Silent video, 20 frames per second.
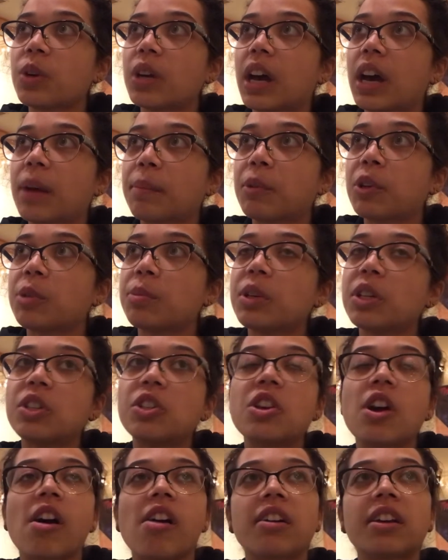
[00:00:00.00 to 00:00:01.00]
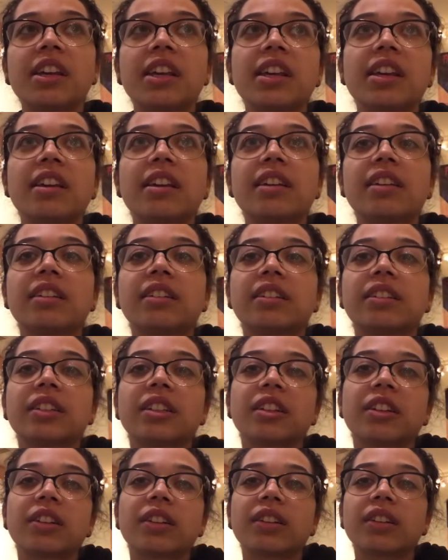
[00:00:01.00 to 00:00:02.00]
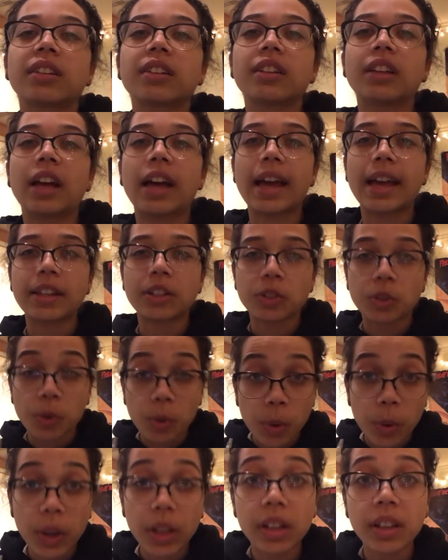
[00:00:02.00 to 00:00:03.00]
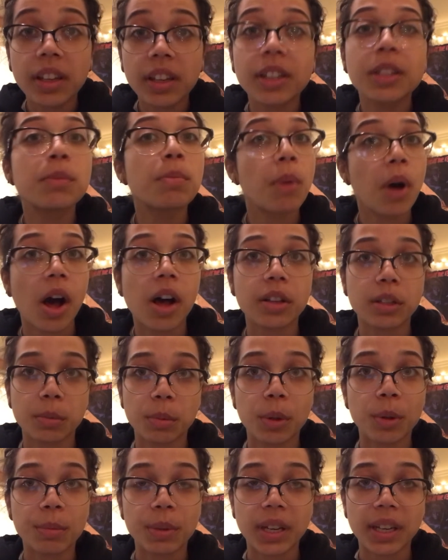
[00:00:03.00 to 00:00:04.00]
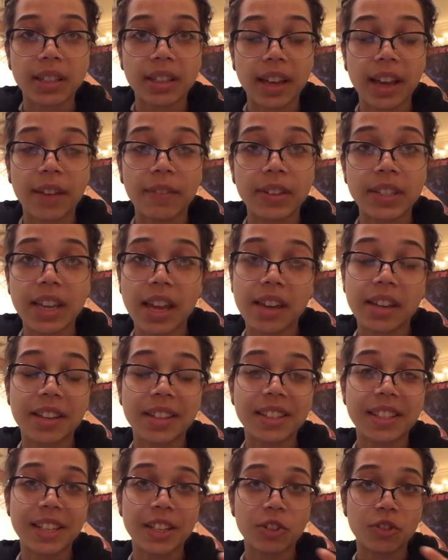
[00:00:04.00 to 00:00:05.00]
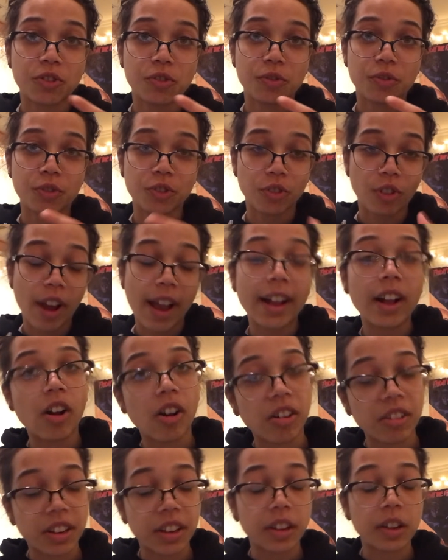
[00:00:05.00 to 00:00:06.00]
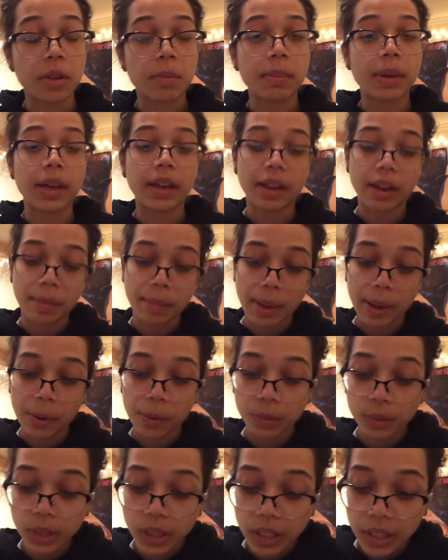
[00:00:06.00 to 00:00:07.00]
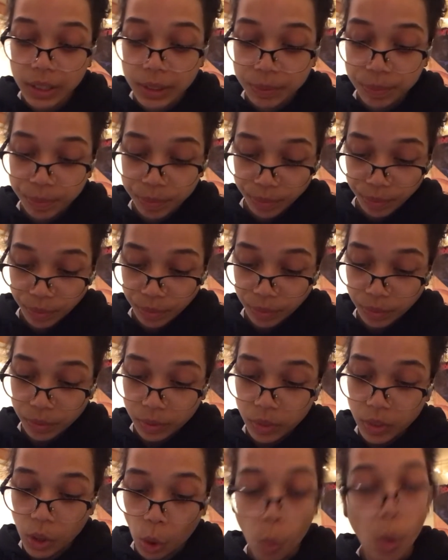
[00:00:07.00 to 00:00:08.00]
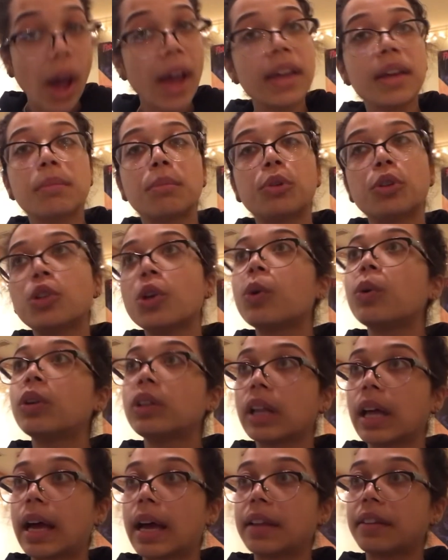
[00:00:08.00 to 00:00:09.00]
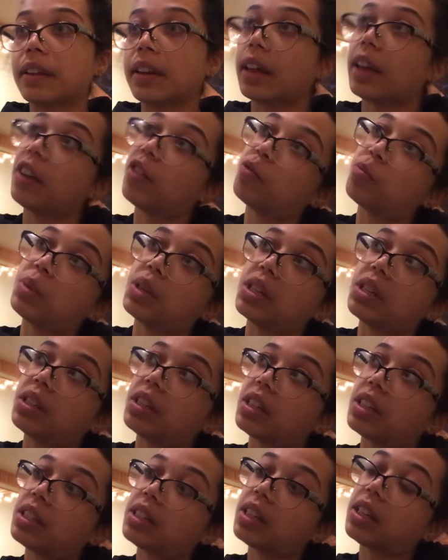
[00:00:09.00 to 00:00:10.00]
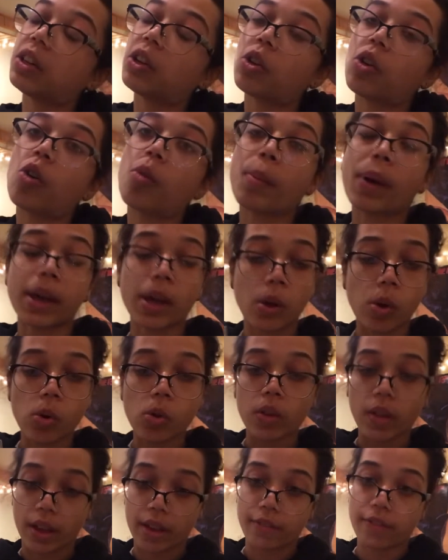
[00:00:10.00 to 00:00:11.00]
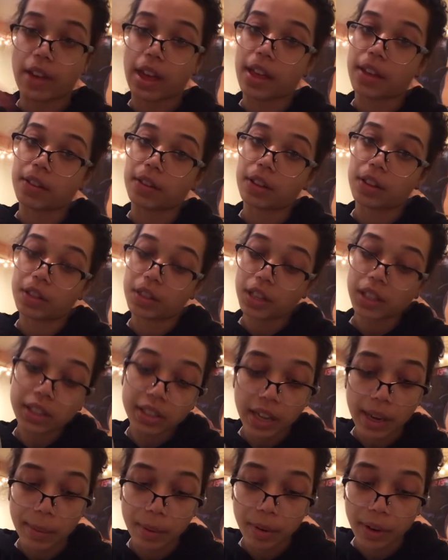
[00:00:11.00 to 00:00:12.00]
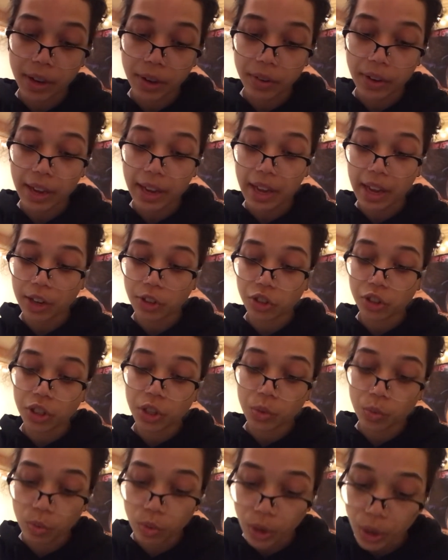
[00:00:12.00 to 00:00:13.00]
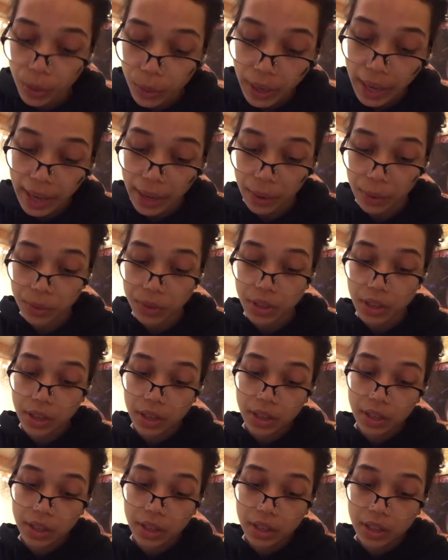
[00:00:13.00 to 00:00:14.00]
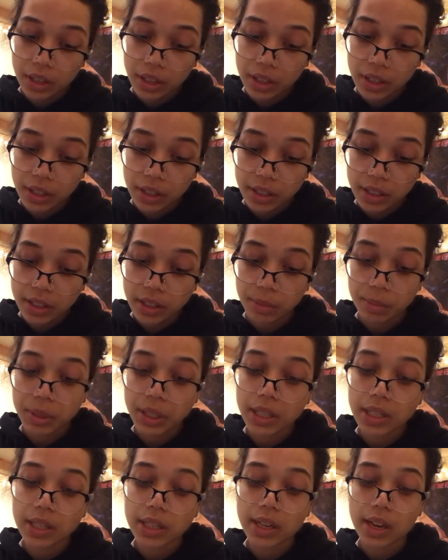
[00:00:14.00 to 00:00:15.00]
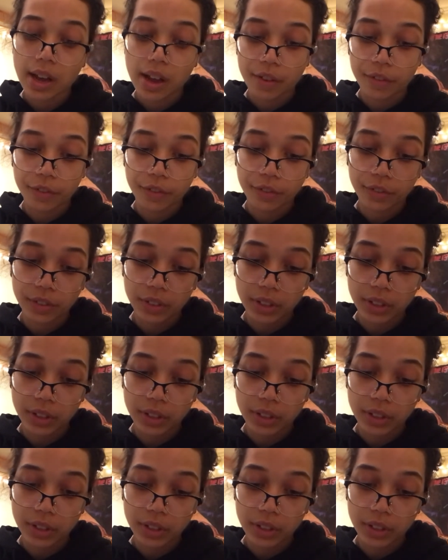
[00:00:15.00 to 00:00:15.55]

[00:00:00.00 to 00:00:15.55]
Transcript: I'm going to be talking as quickly as possible because I have a tendency to drag on a little bit about why I'm so glad that I have been single my whole life. And this time around I actually wrote out some stuff